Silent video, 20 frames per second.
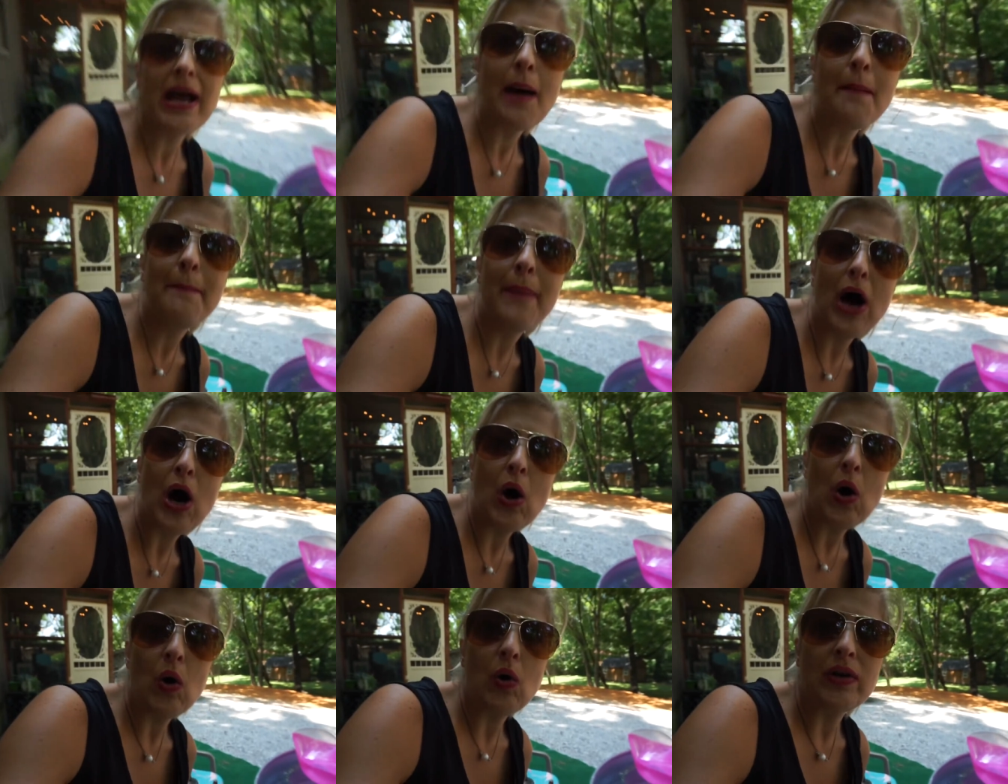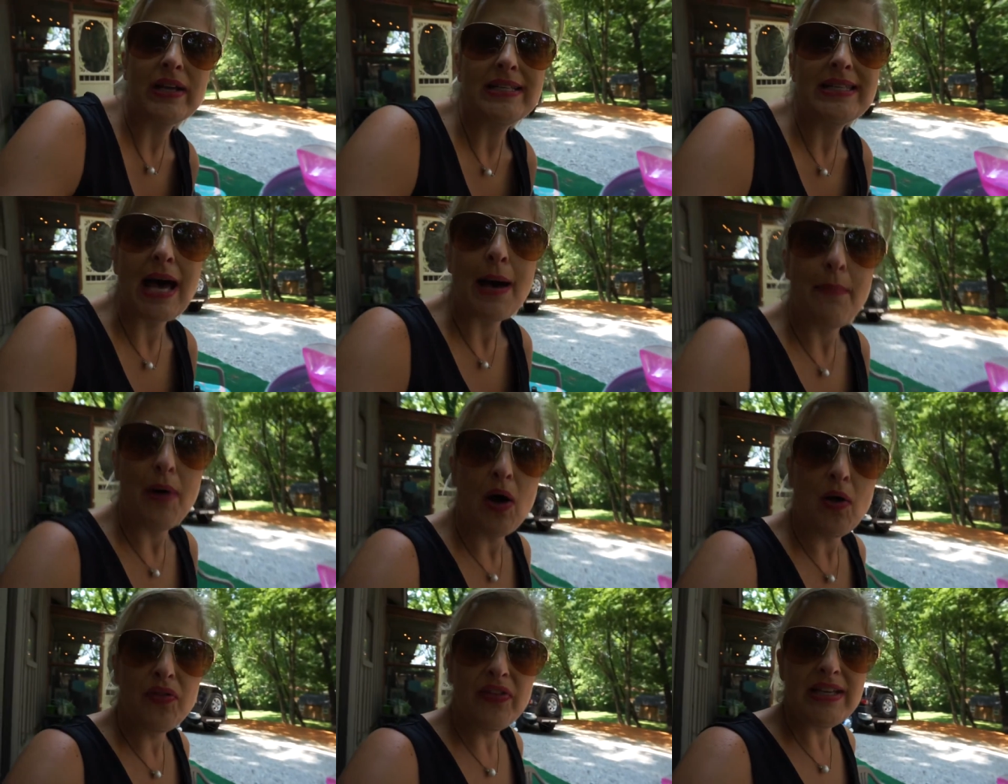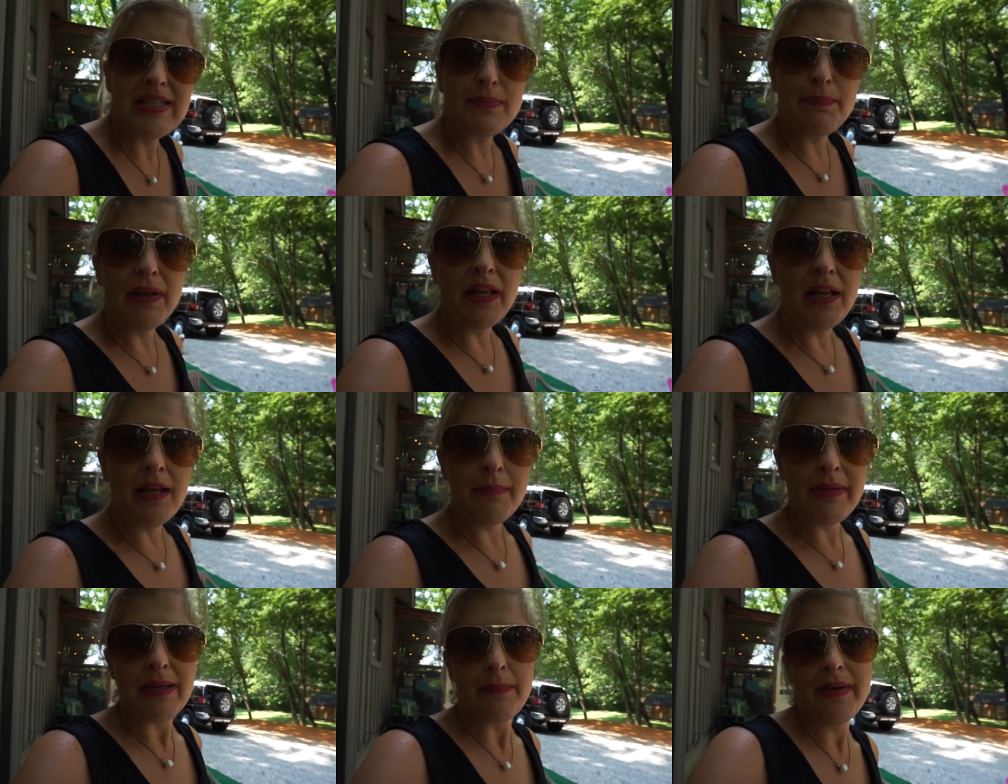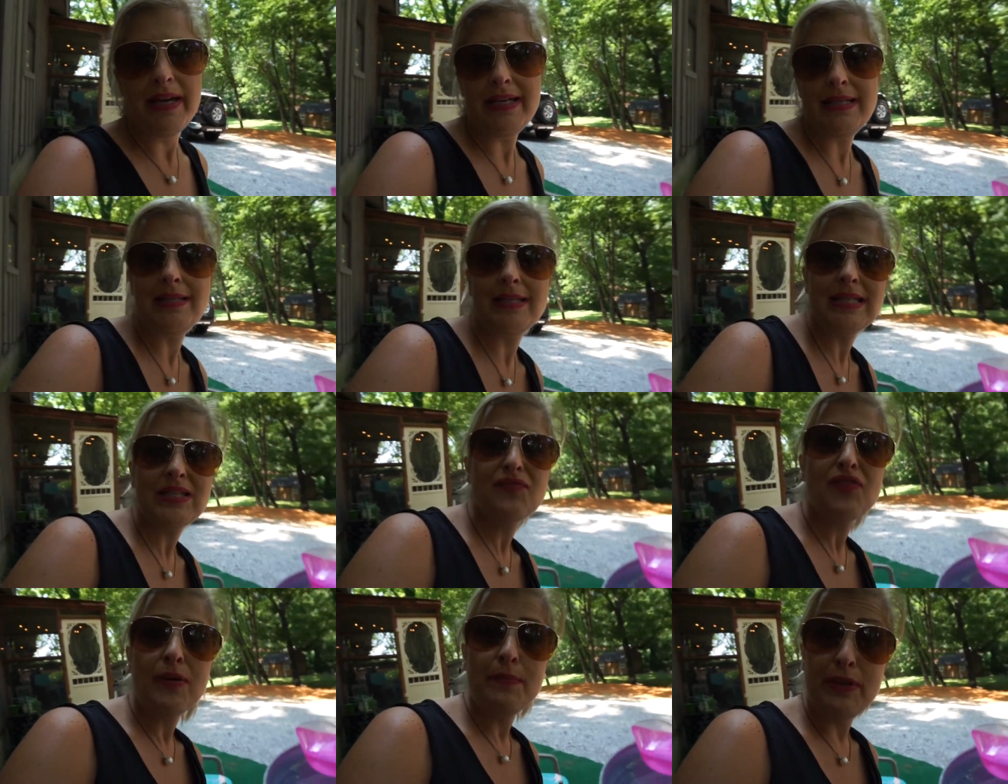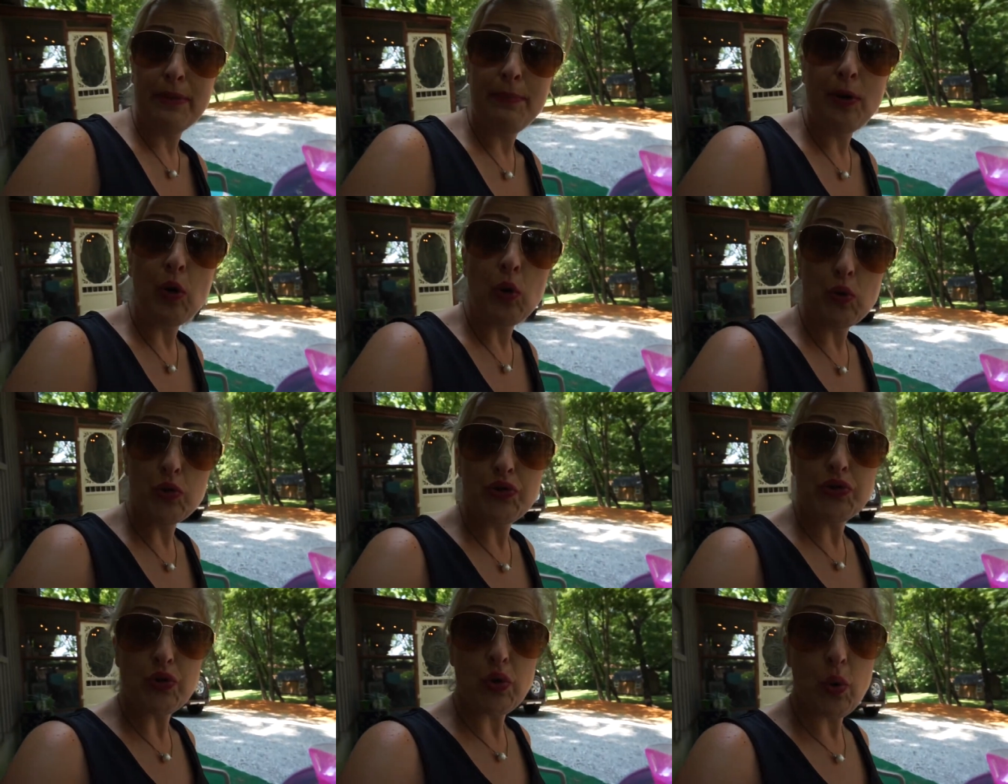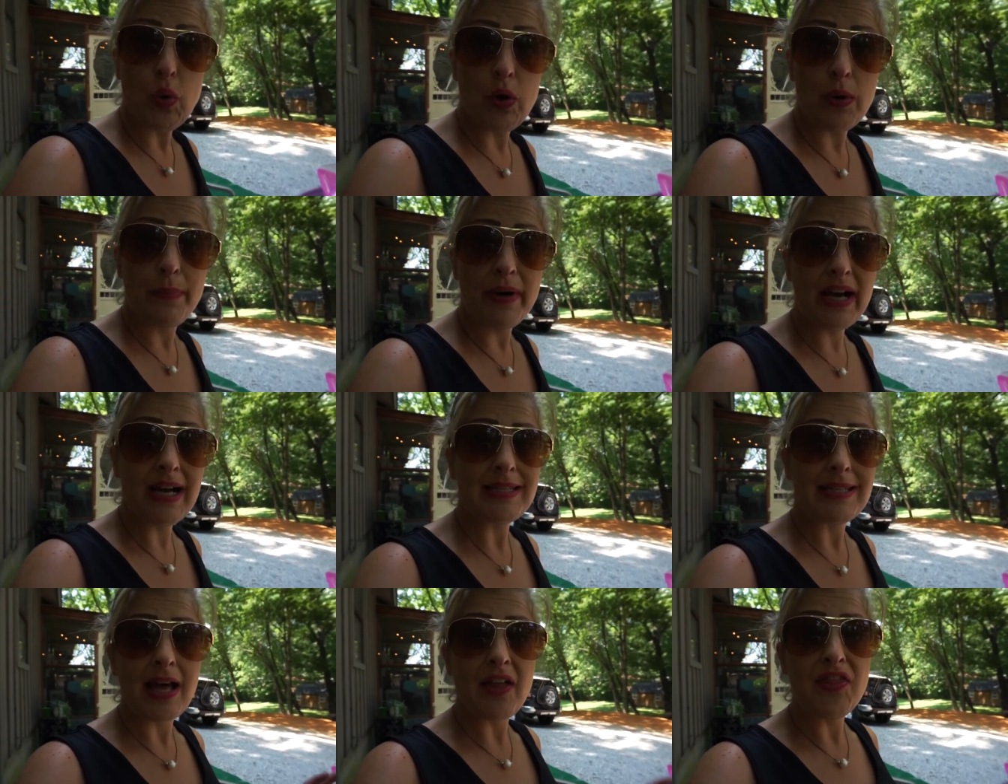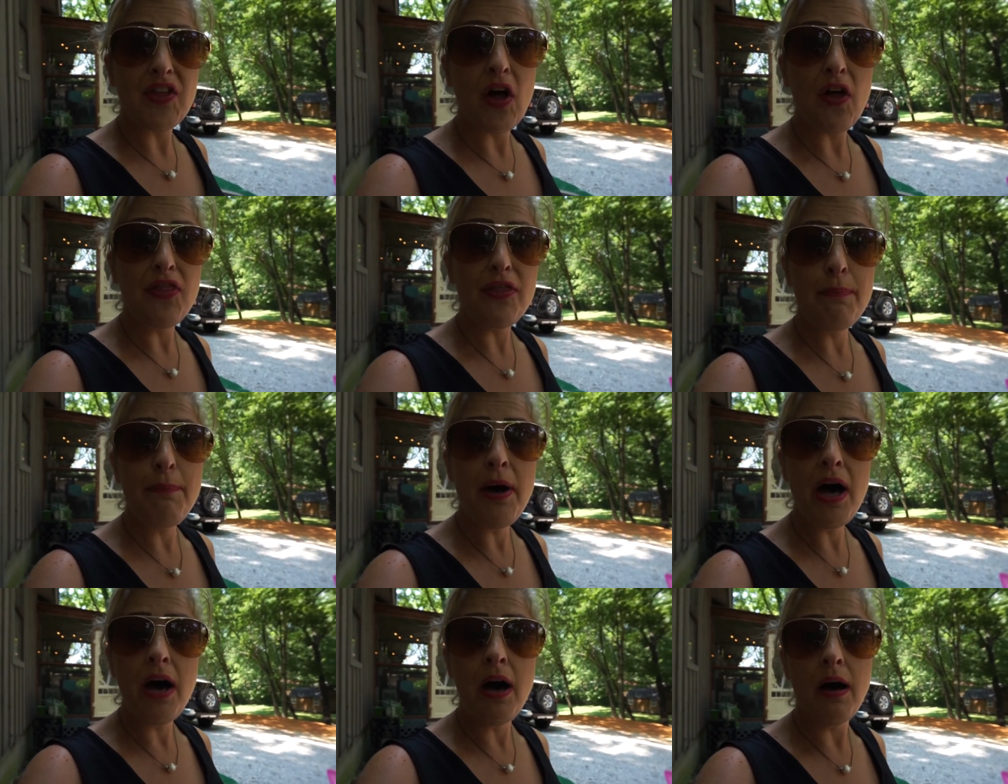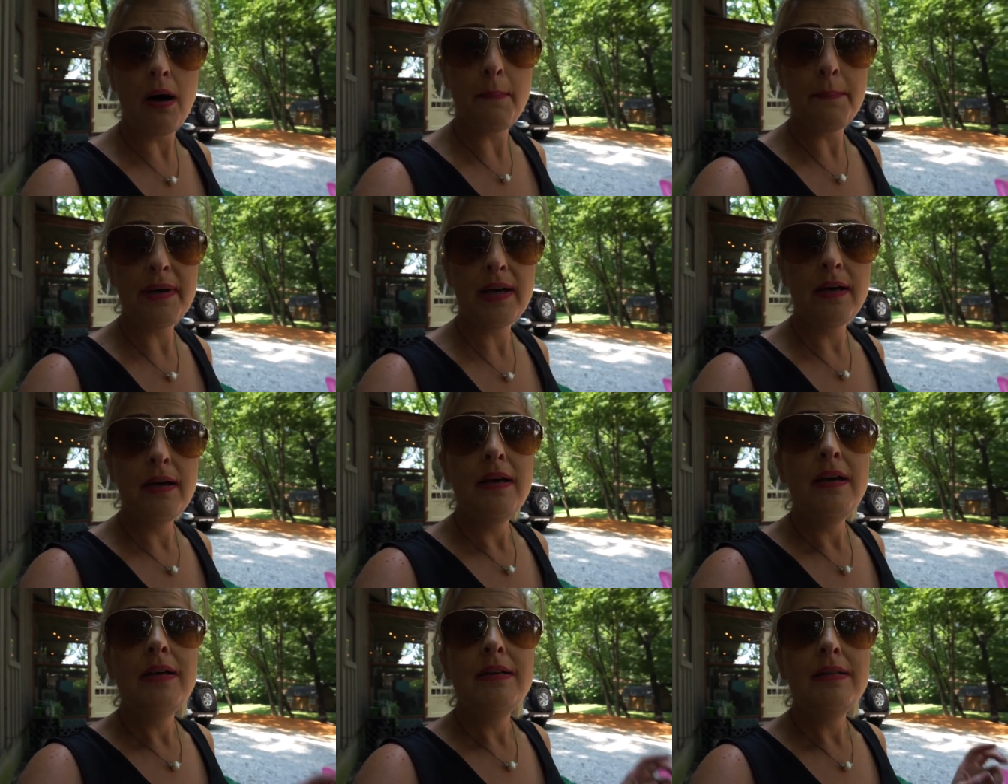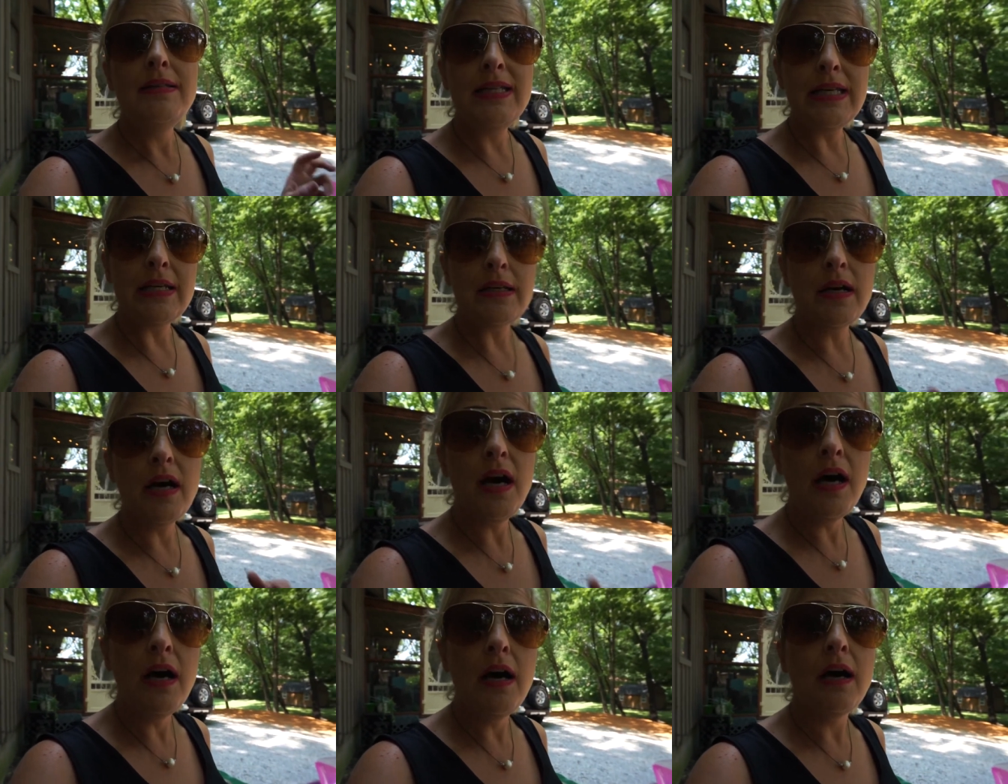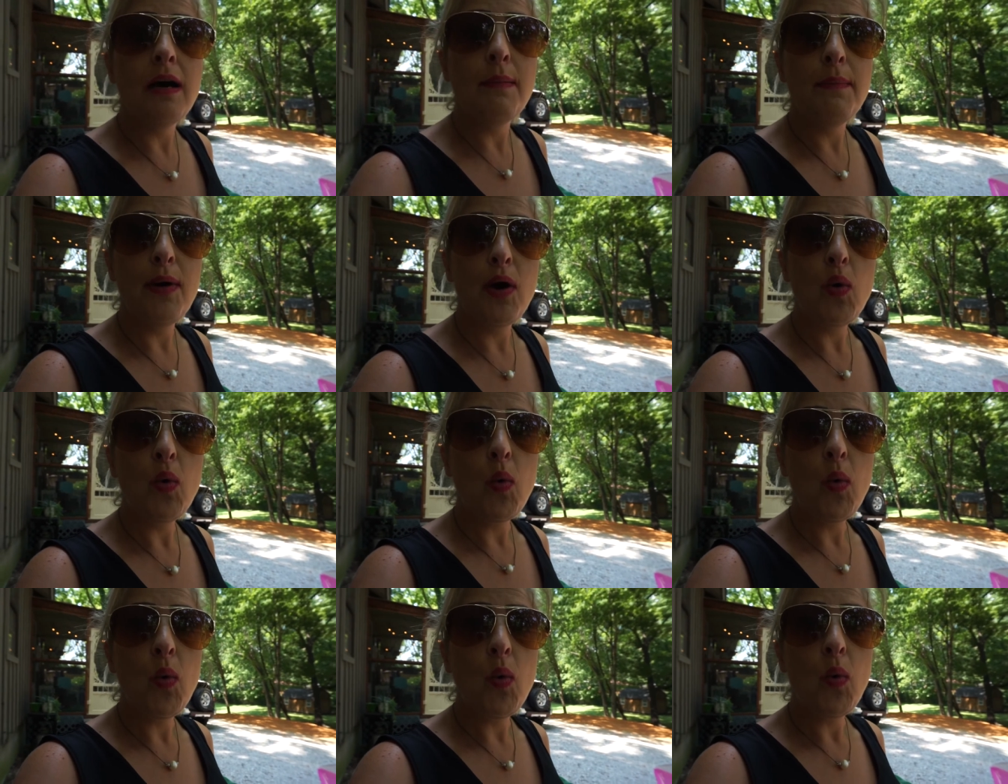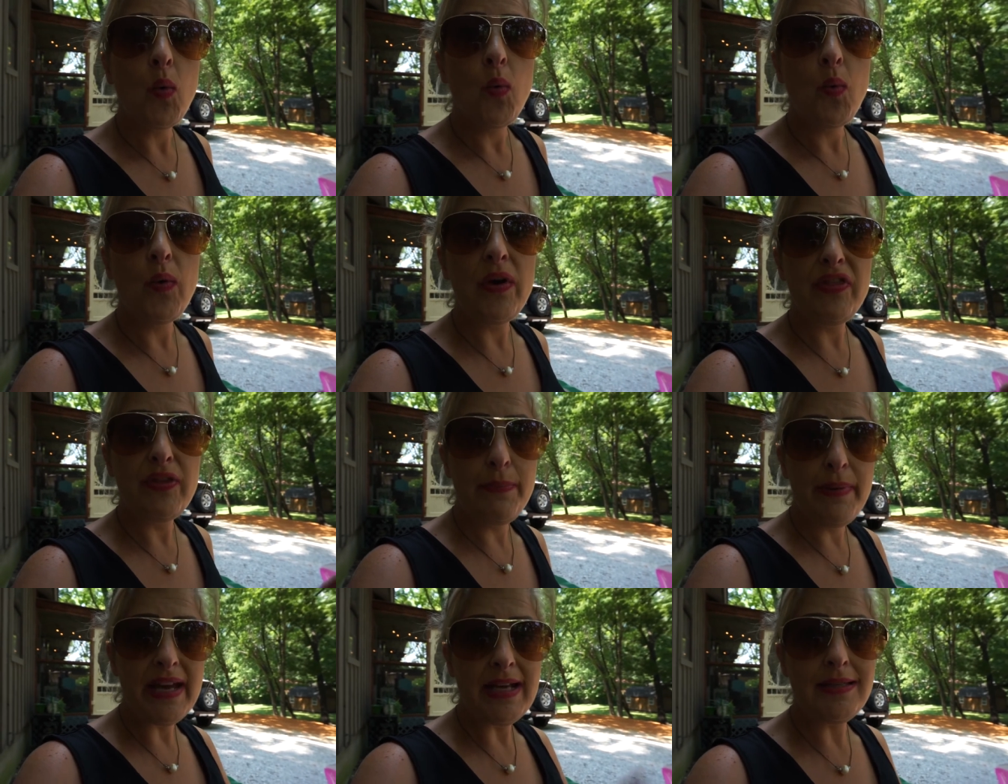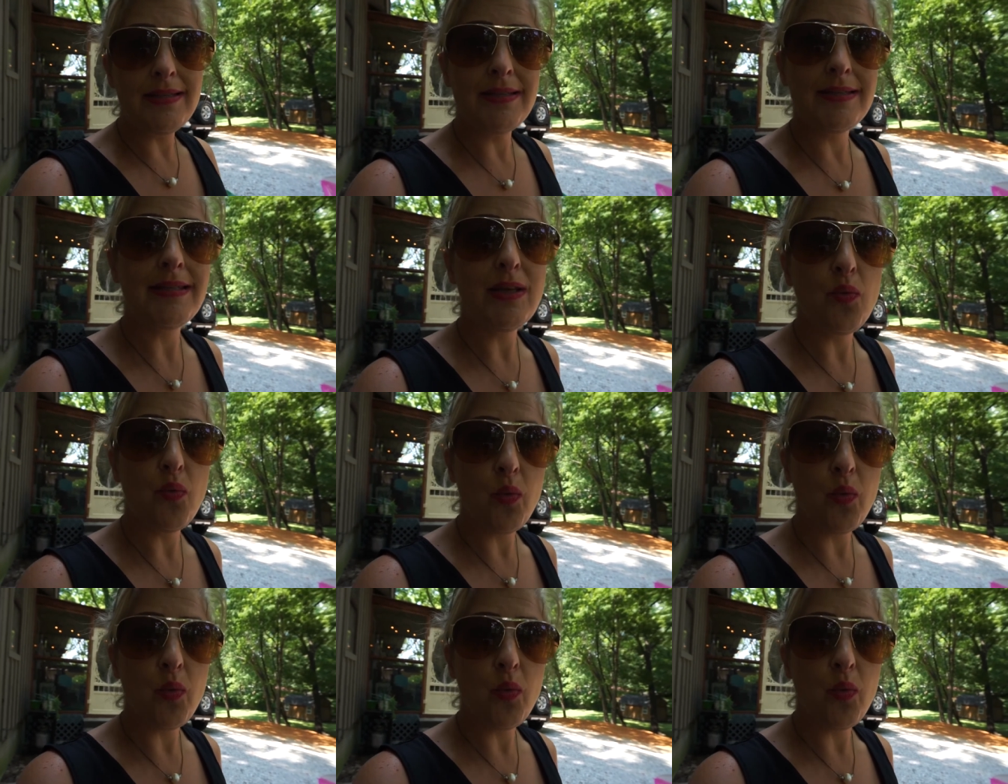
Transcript: I bought is I bought these plumbing pieces from the pool store because I thought the pump didn't come with the pieces that